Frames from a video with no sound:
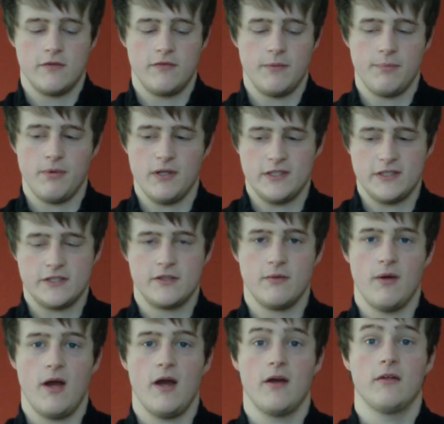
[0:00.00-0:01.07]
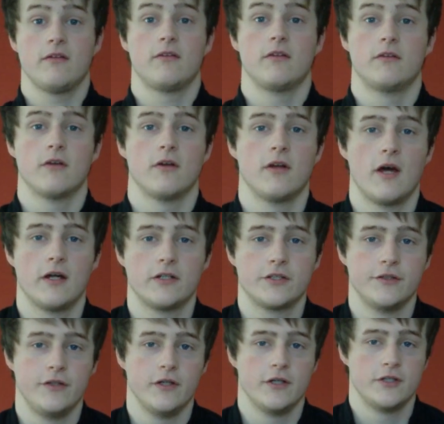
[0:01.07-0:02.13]
if you press too hard they don't
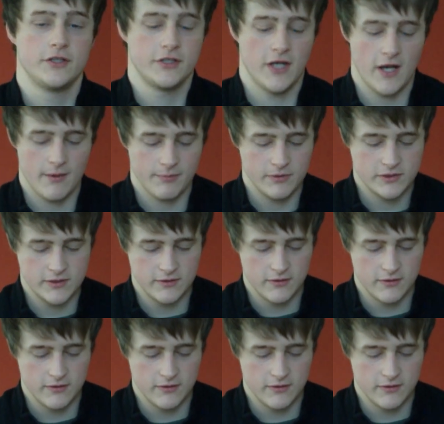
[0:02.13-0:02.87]
actually go as sharp as